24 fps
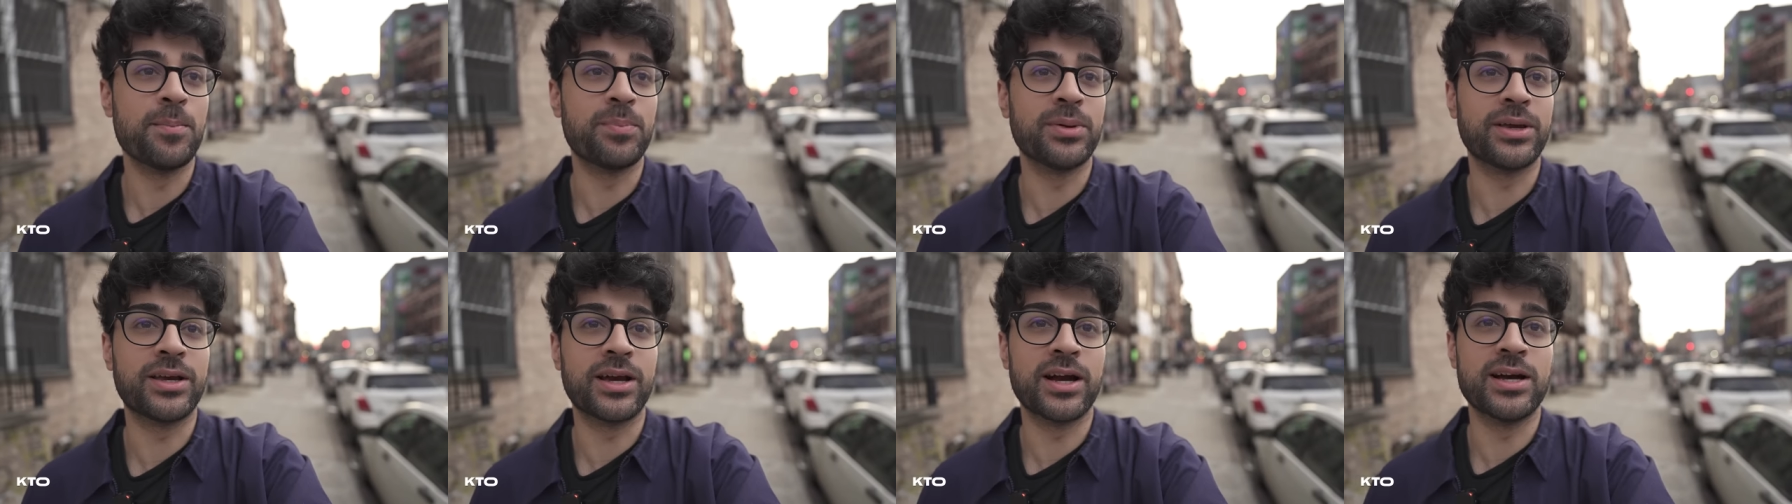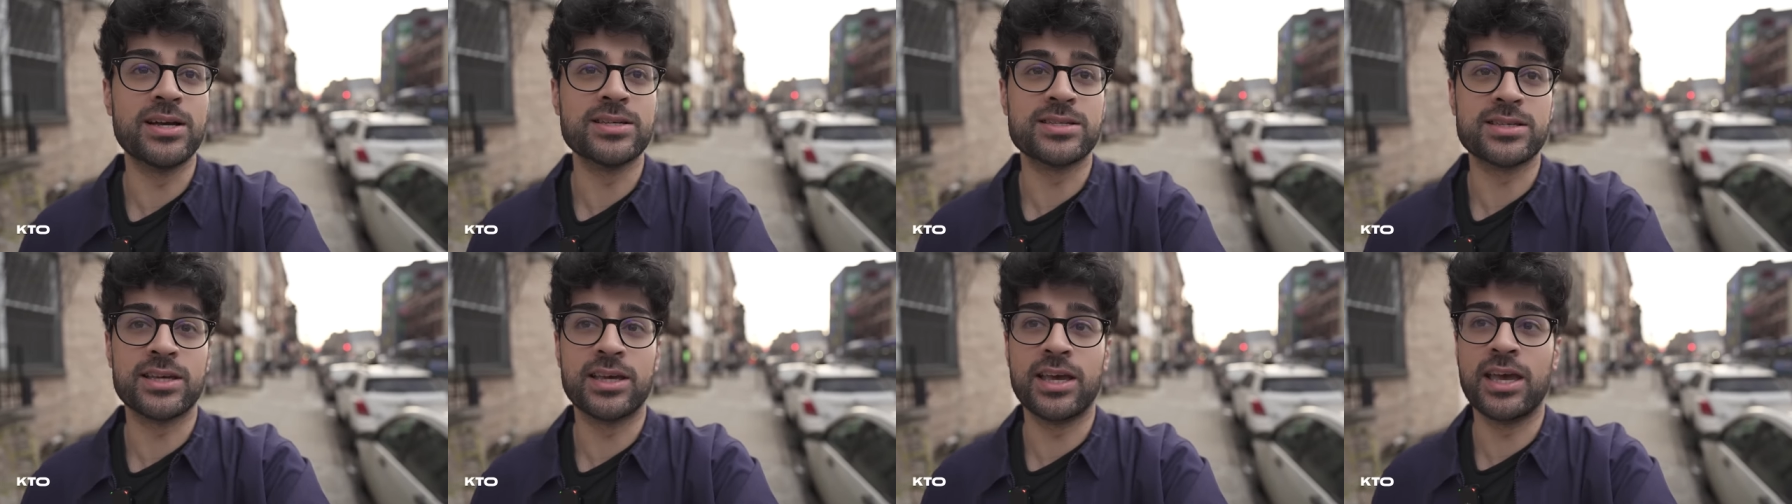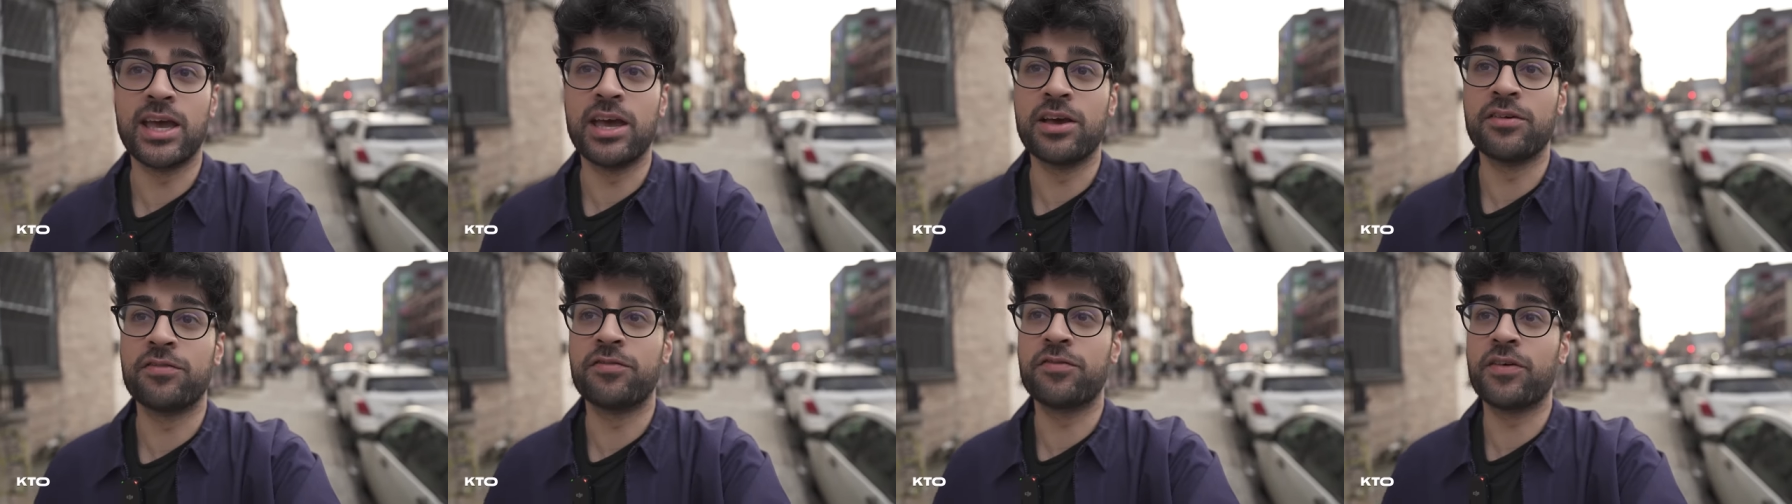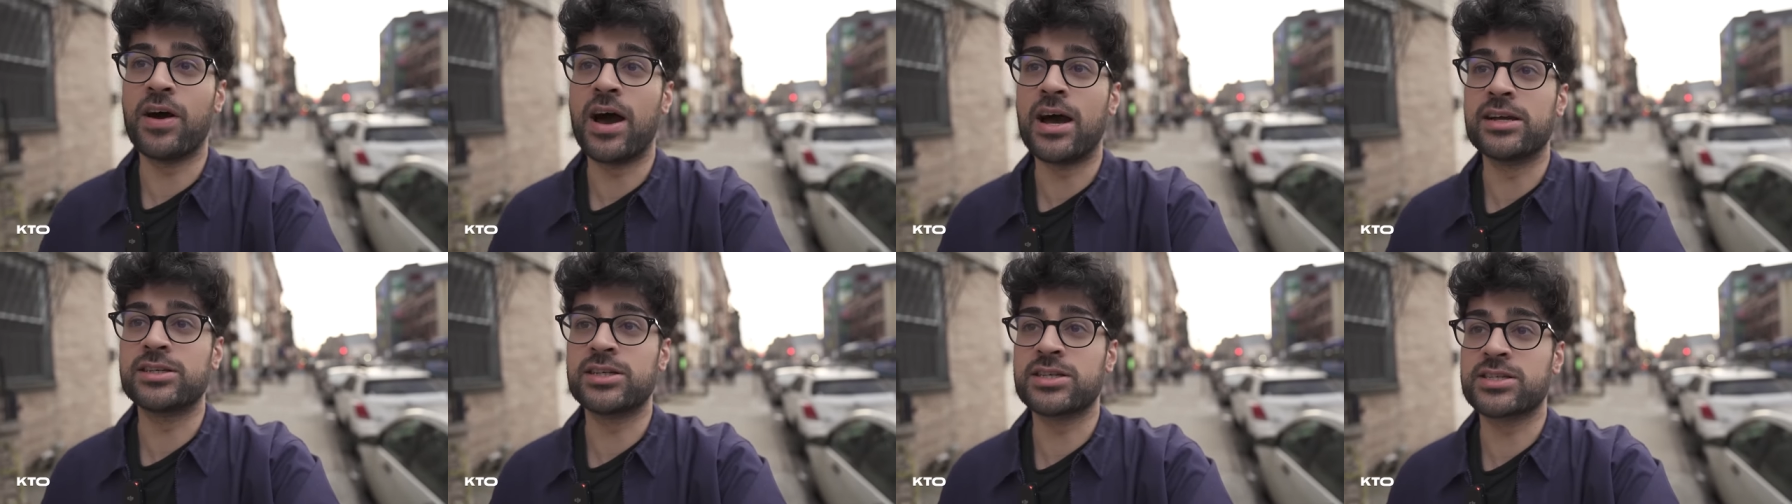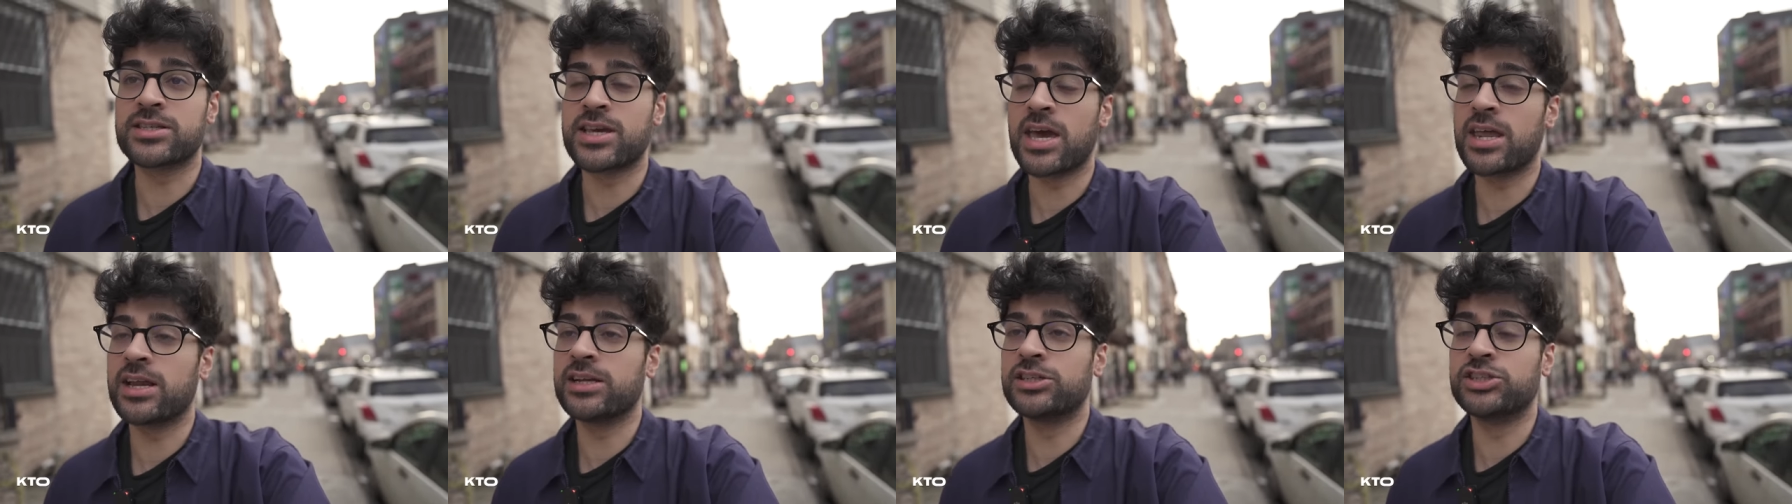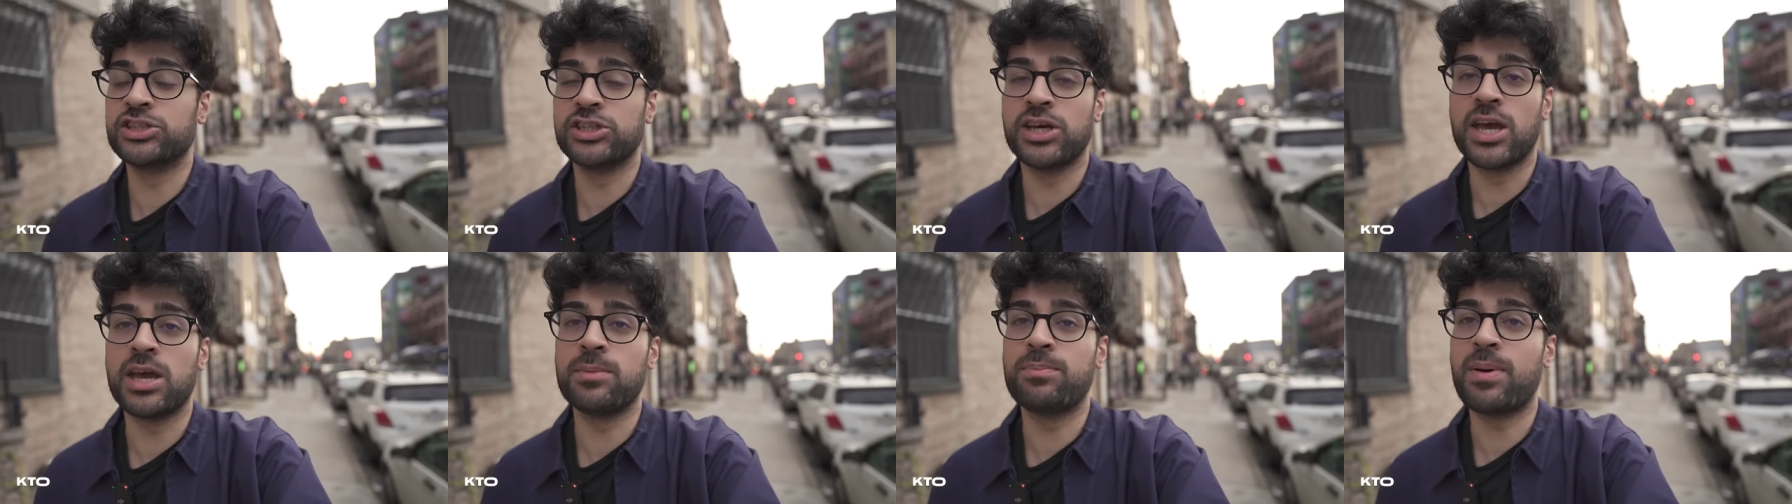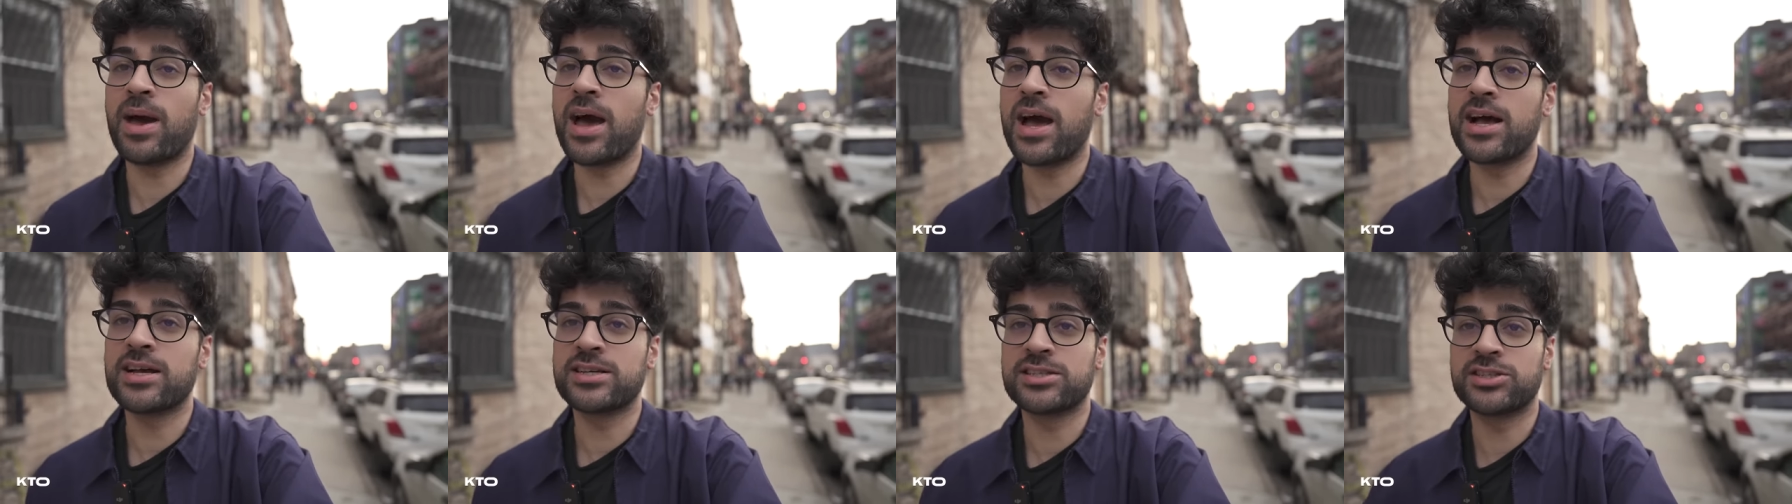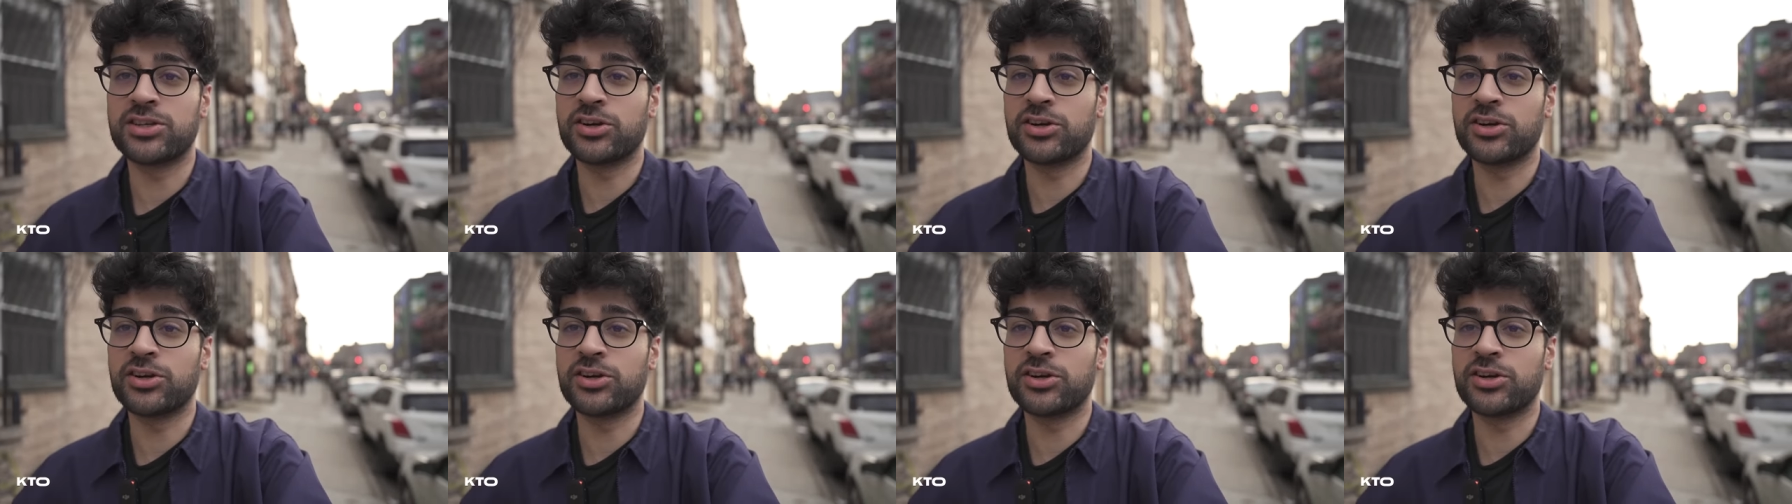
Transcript: because if I just get a GA pass,